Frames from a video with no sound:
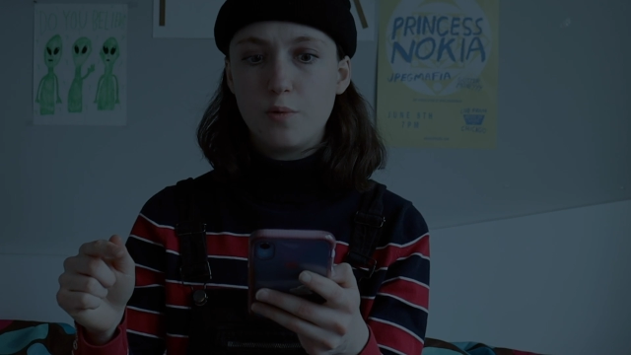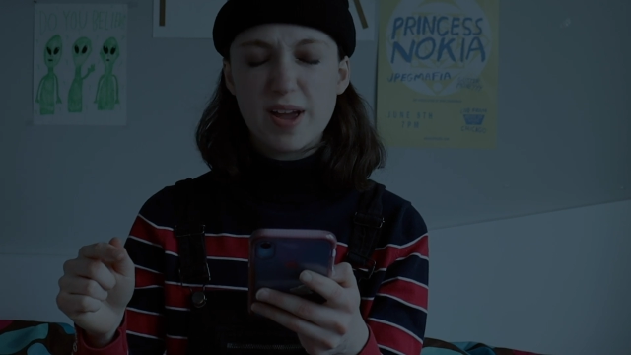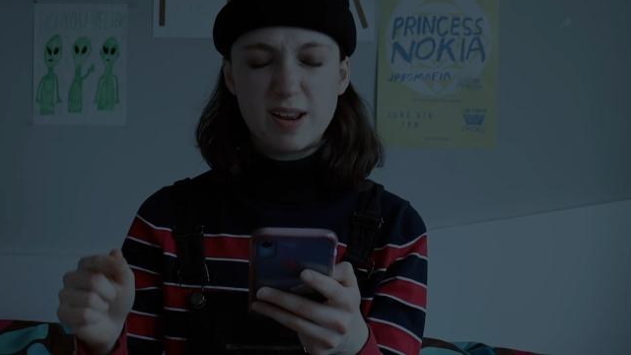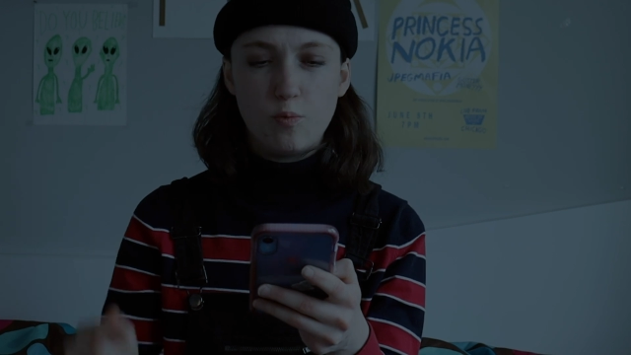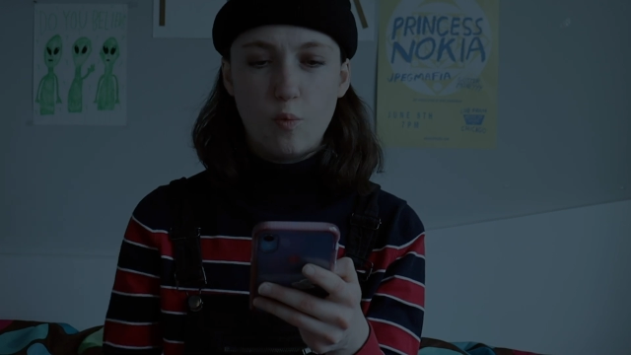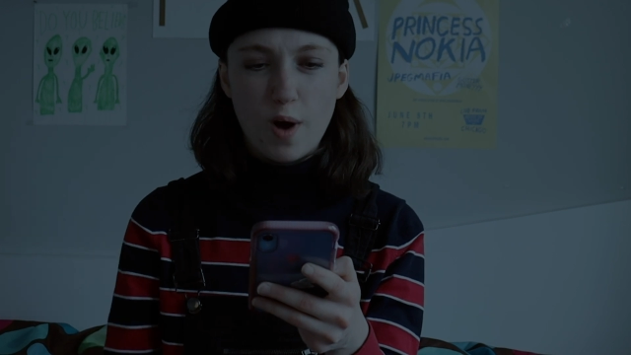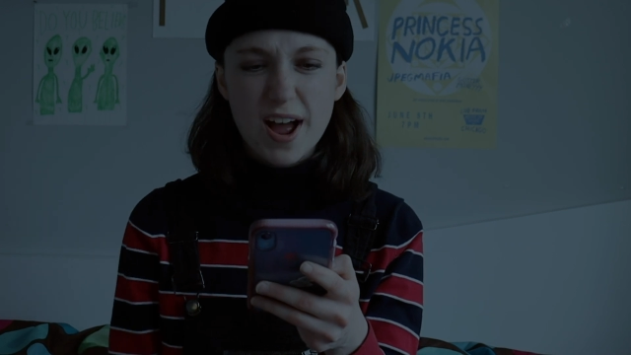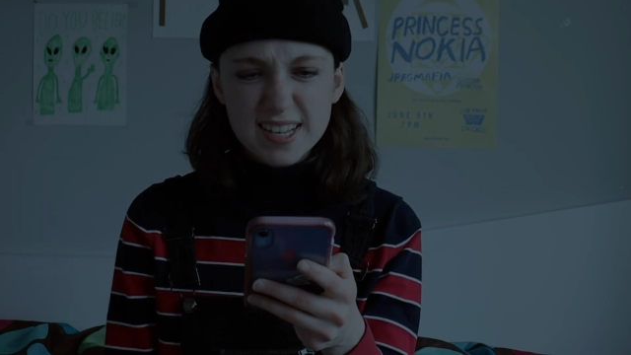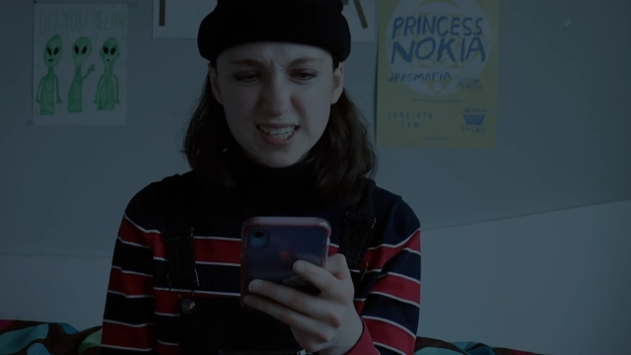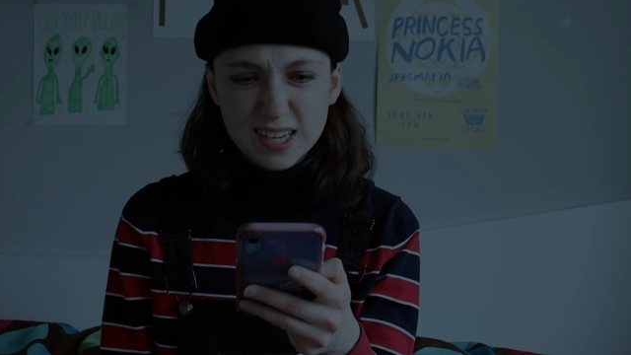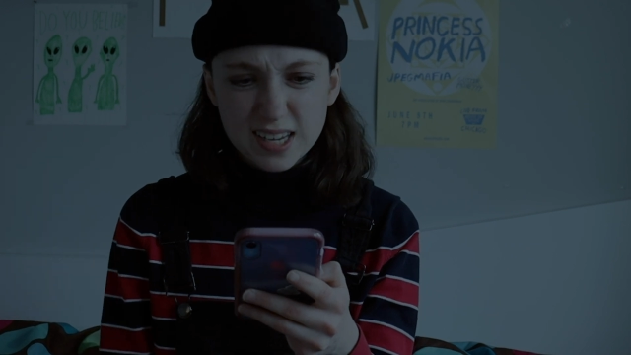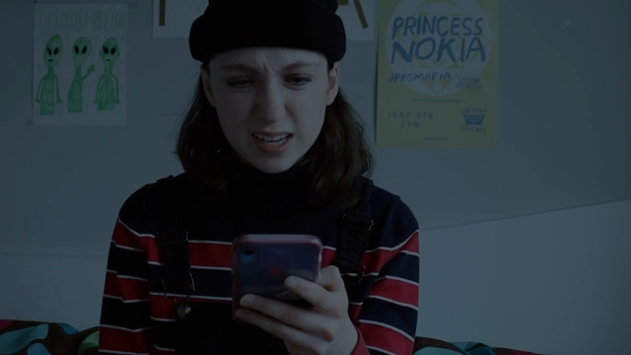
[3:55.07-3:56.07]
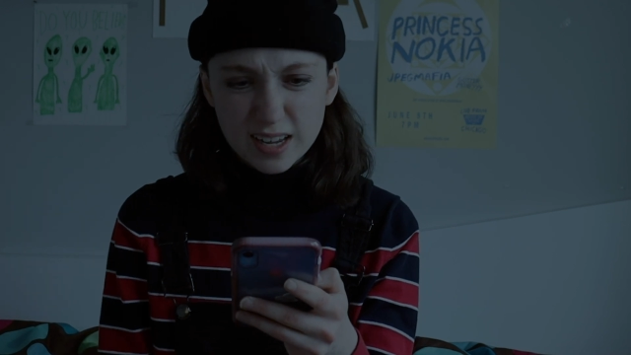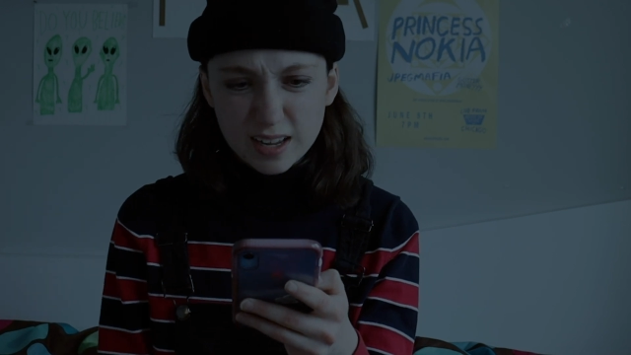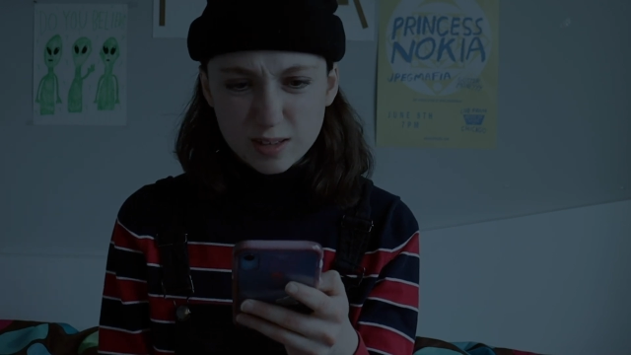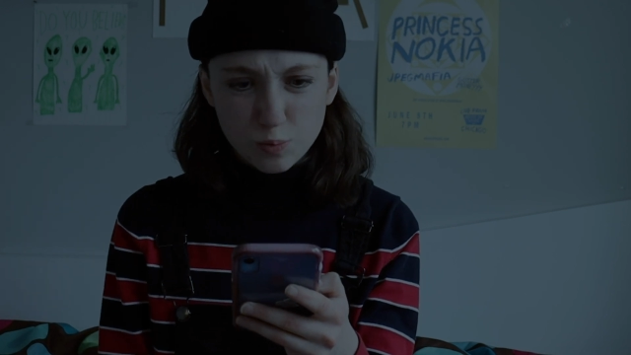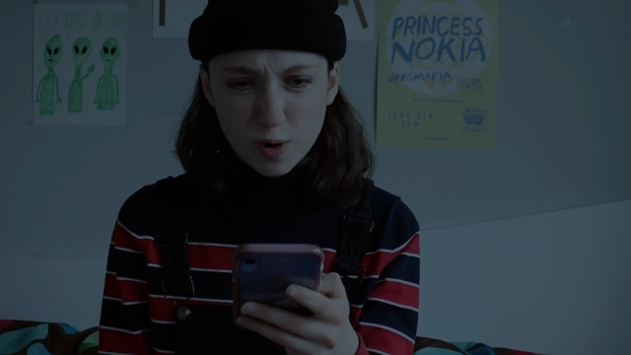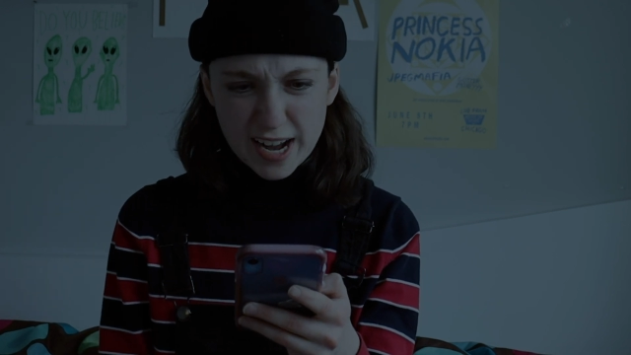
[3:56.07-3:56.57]
Wait, what?
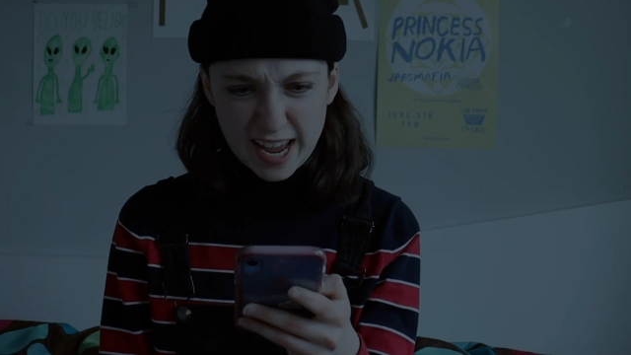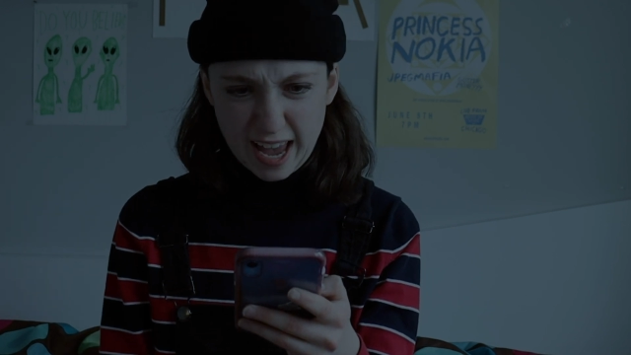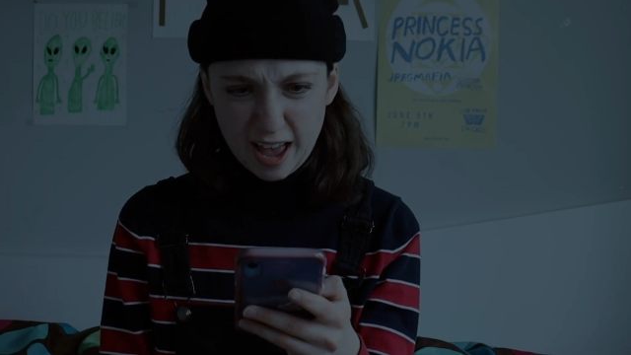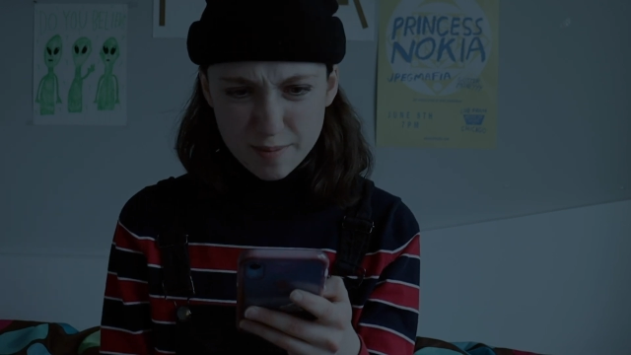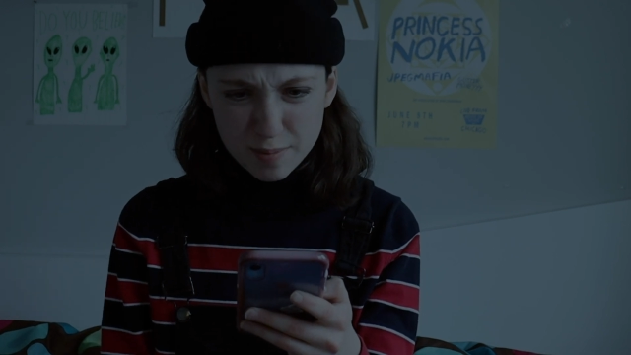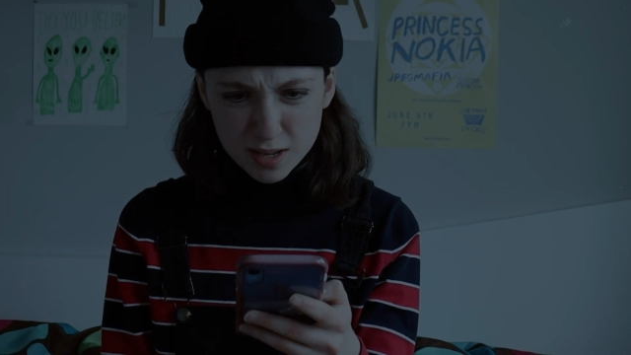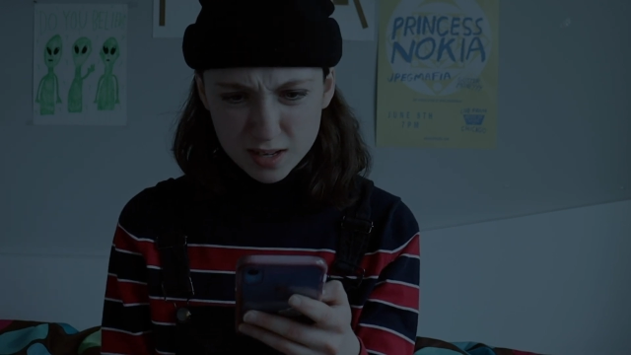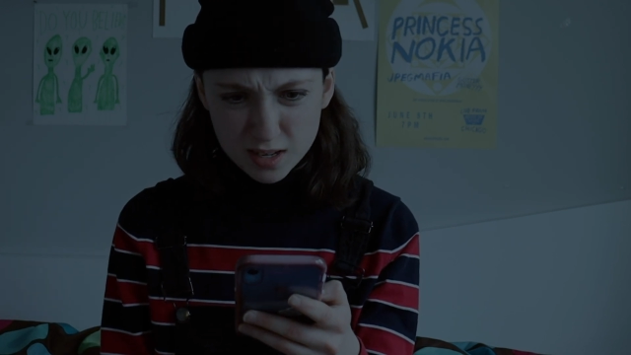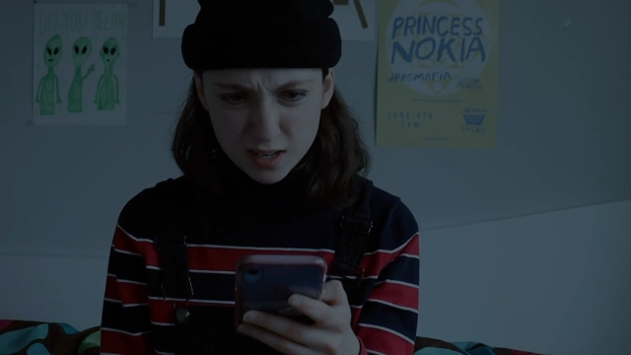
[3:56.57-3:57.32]
It's 1 a.m.?